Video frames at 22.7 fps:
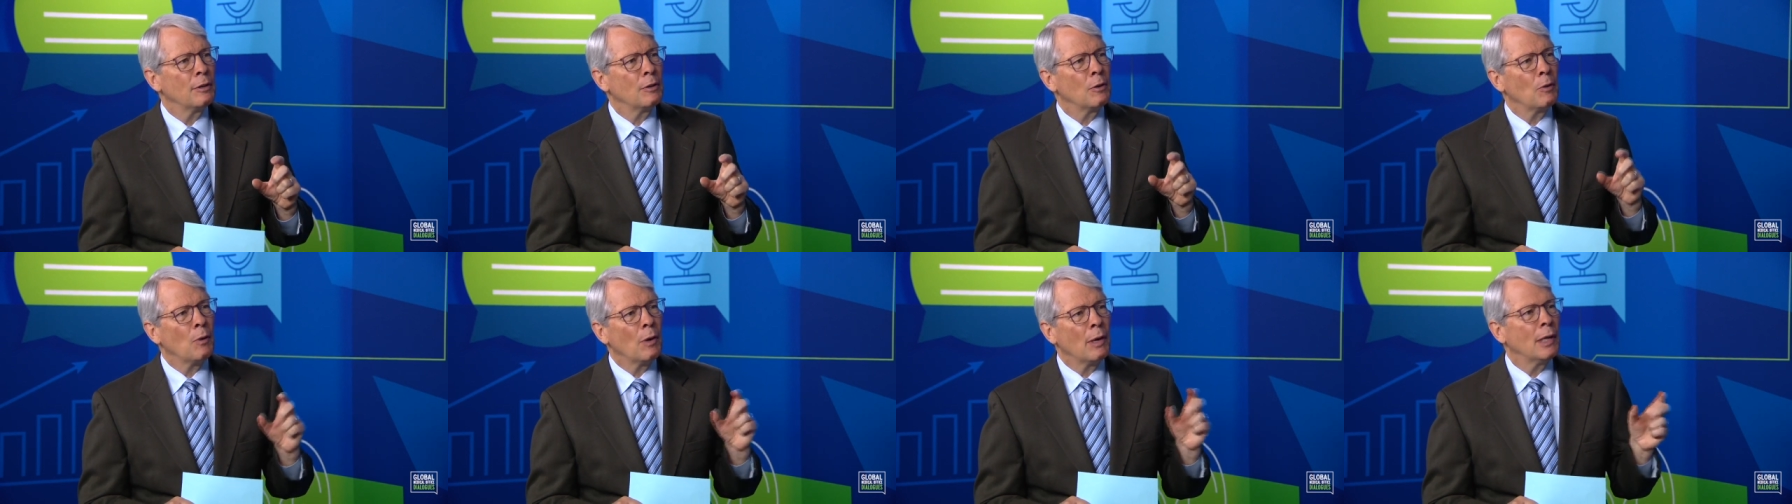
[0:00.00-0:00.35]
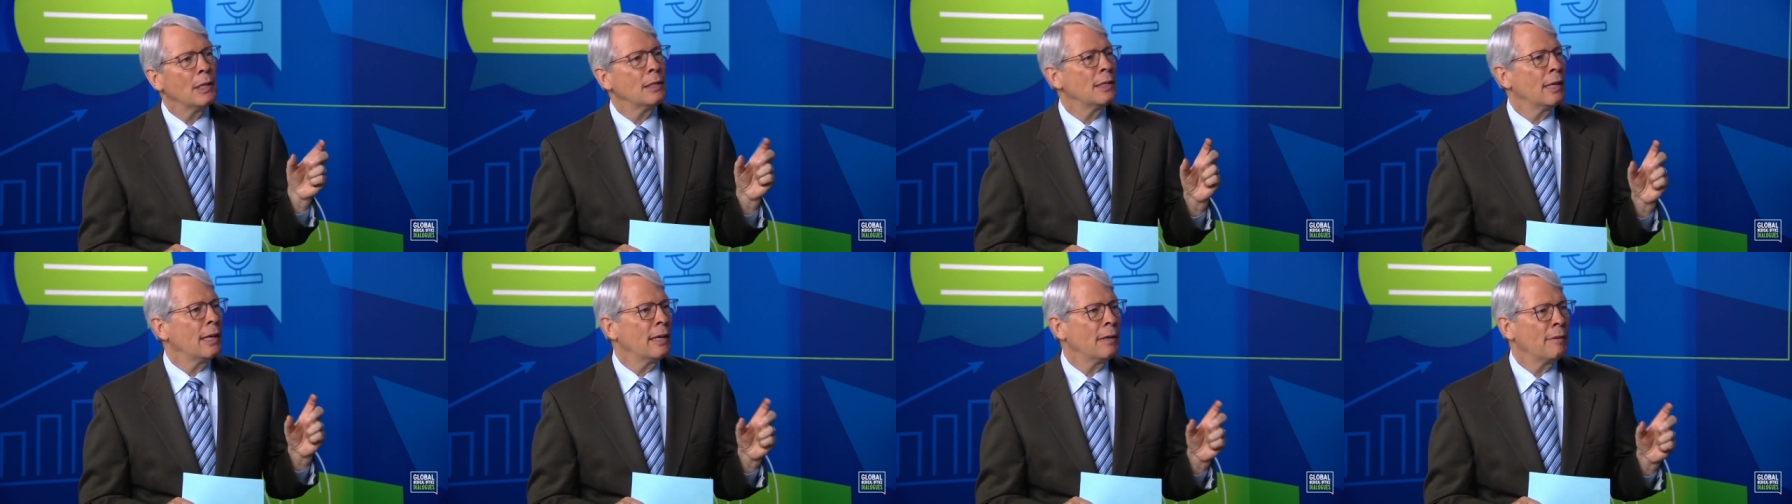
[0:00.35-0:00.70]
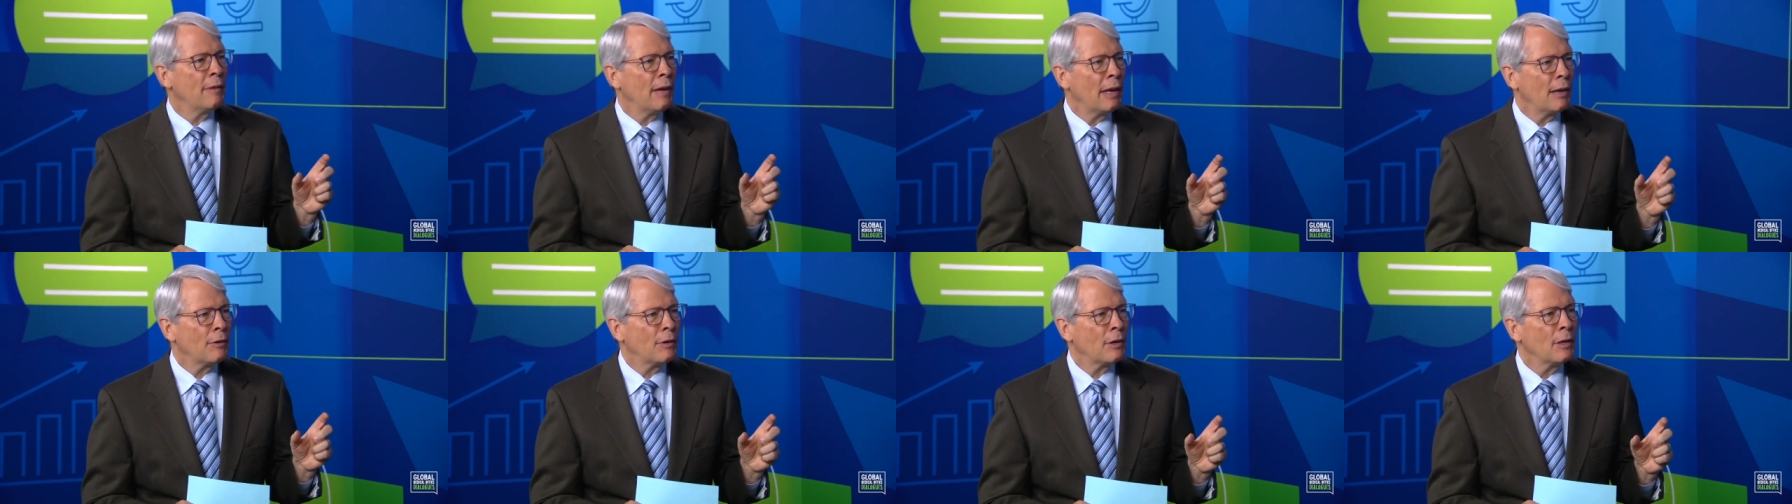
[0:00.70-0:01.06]
quantitative
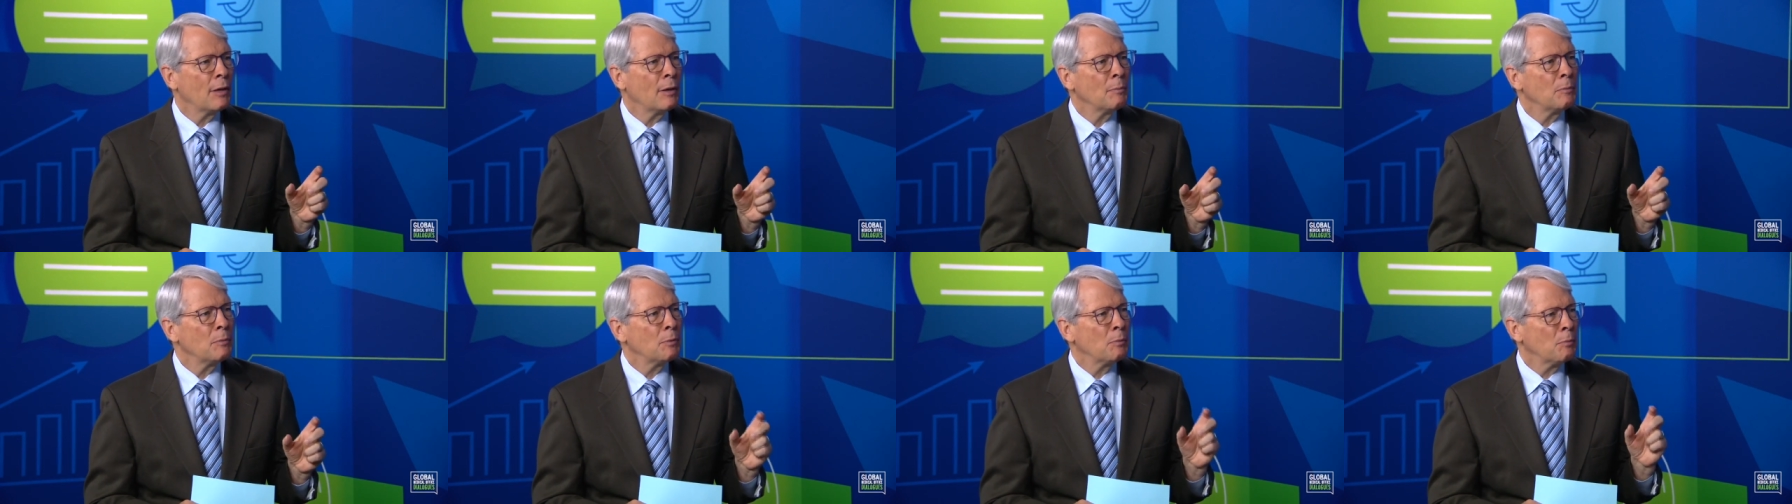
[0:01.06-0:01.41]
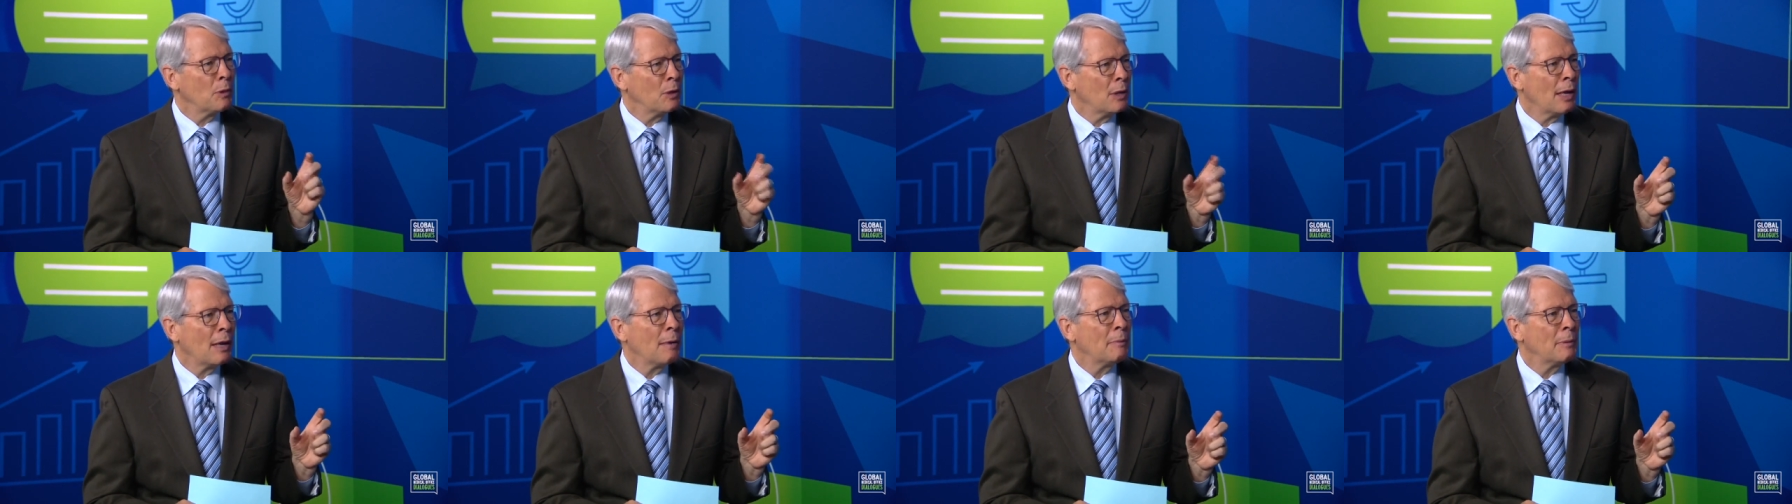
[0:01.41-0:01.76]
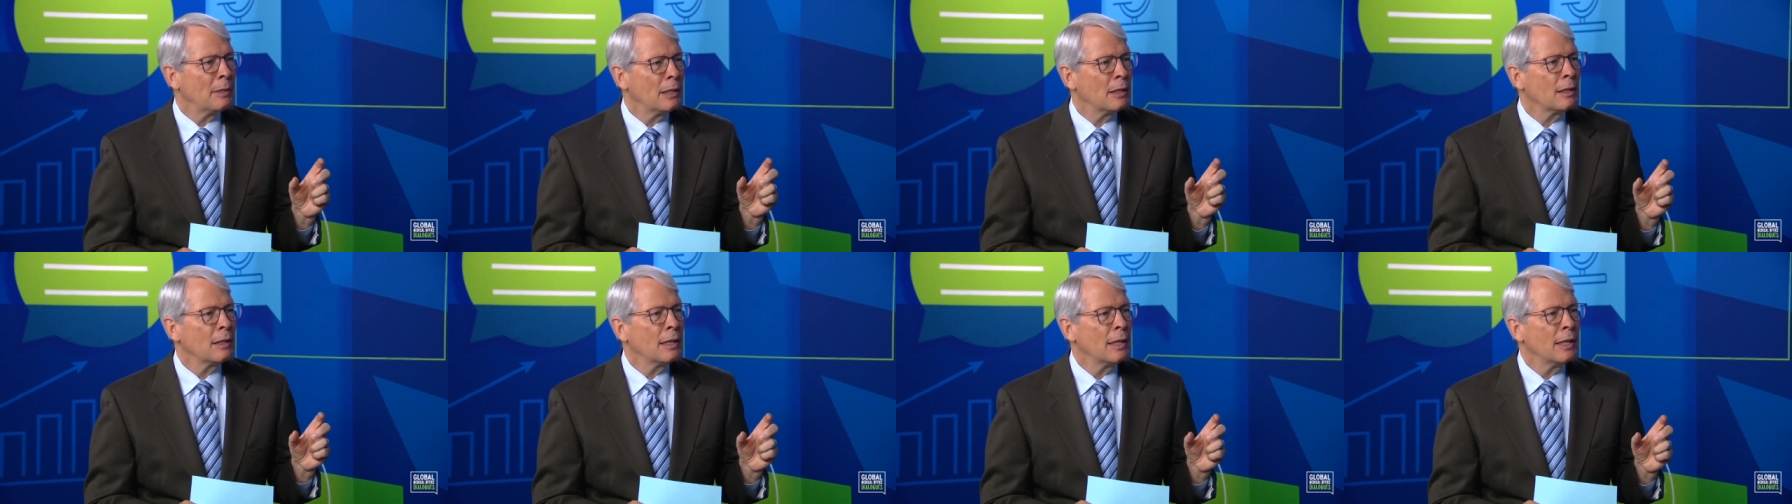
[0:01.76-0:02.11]
outcomes
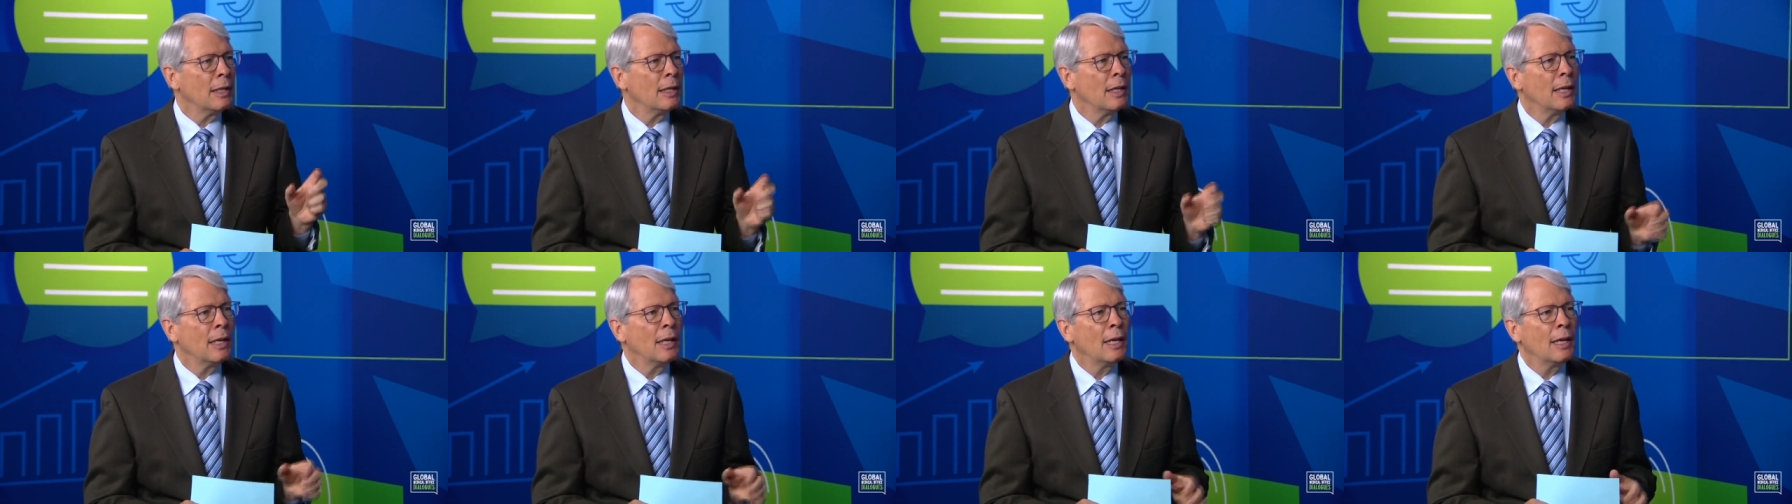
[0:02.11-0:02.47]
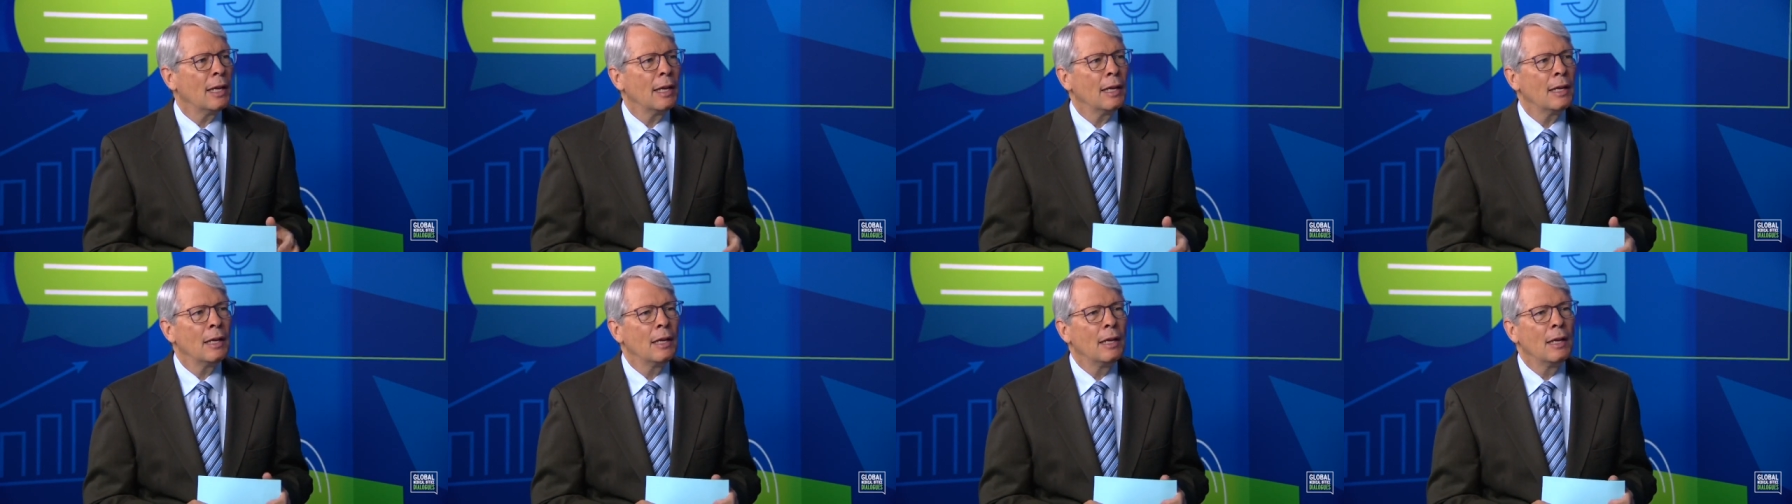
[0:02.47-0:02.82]
predominantly, and